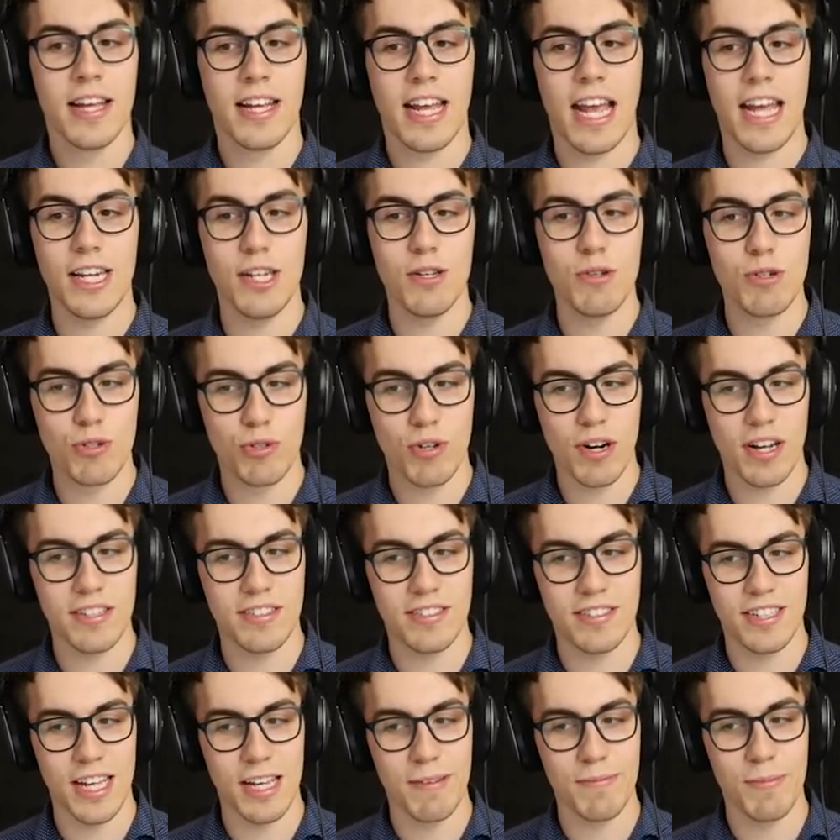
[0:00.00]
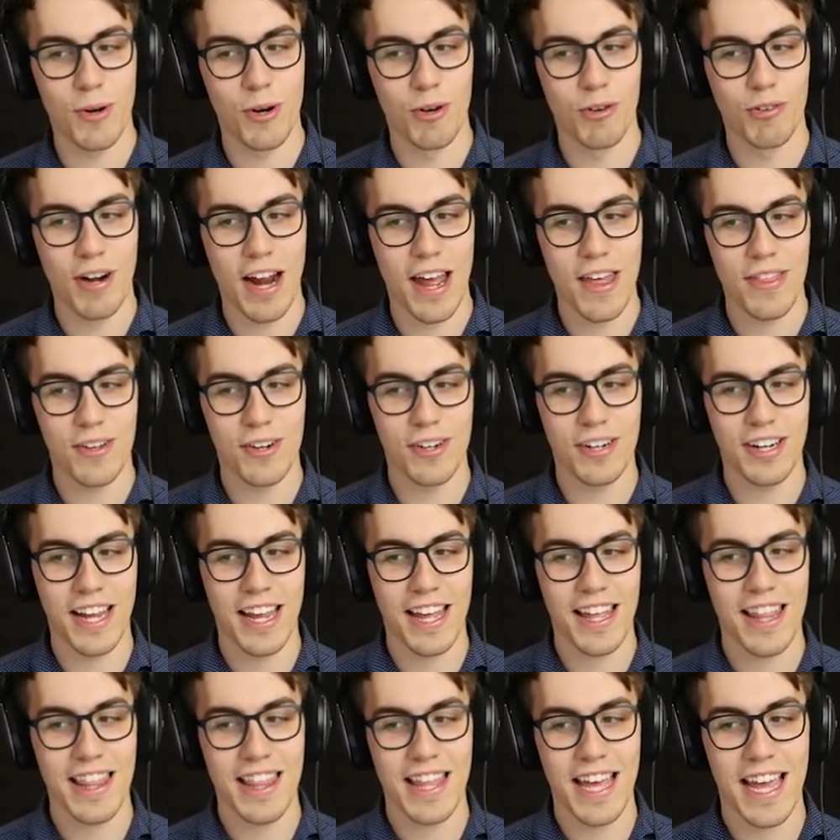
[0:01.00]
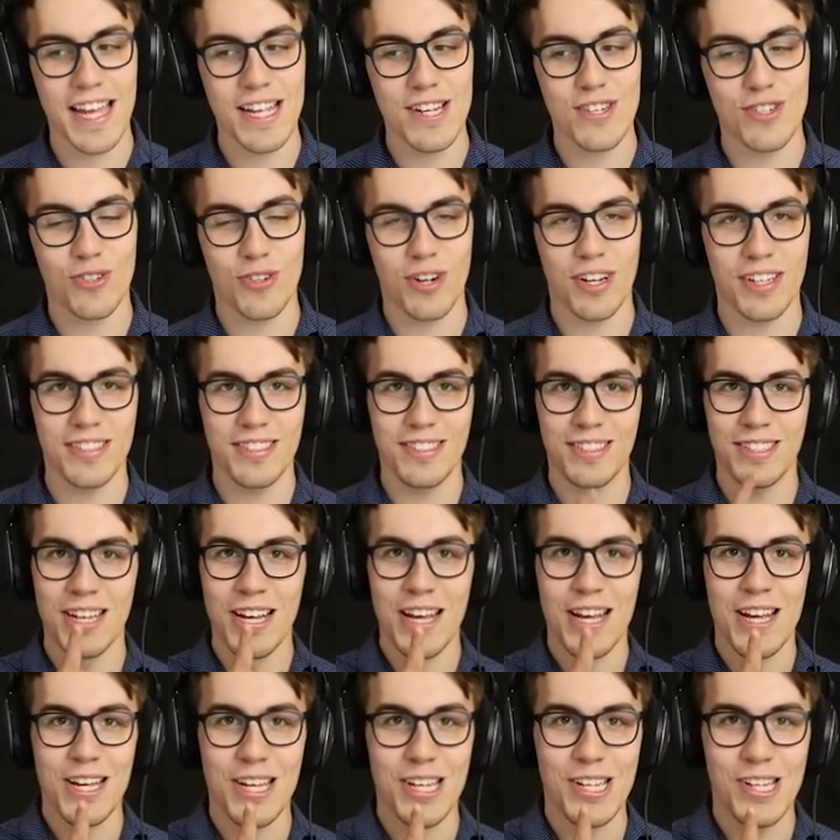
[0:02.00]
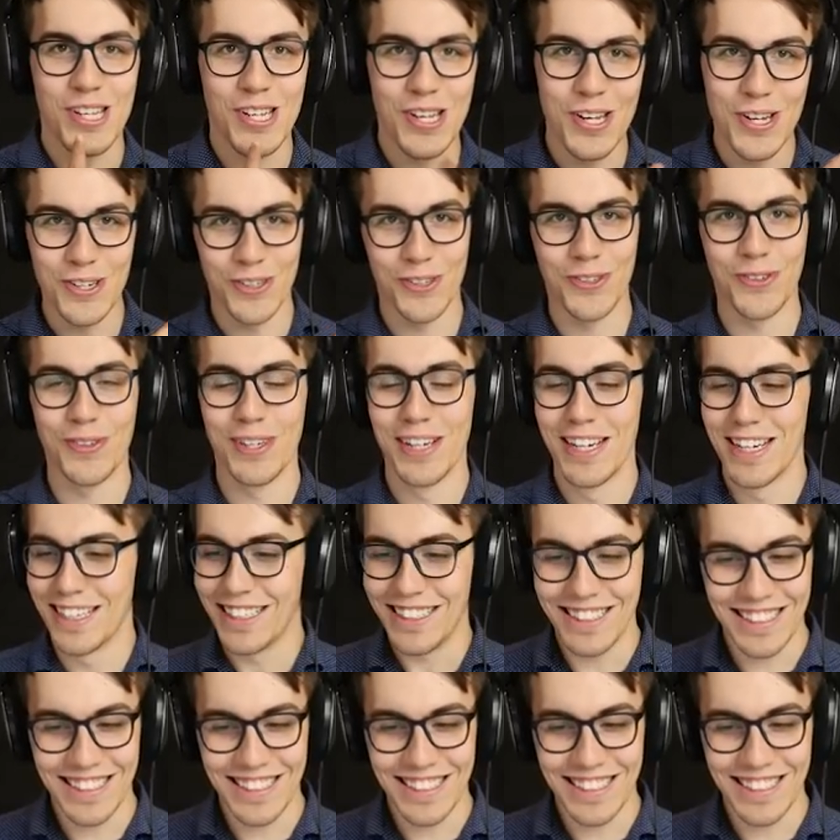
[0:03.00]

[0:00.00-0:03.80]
Can you trust them, or rather, can they trust you?